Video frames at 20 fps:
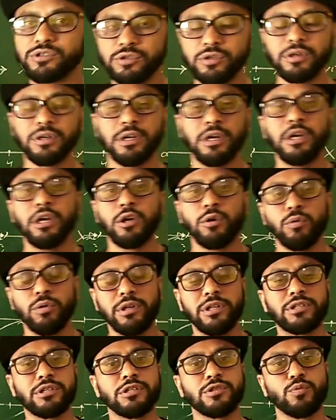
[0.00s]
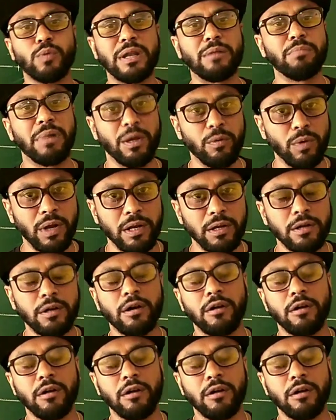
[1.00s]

So we'll discuss one by one.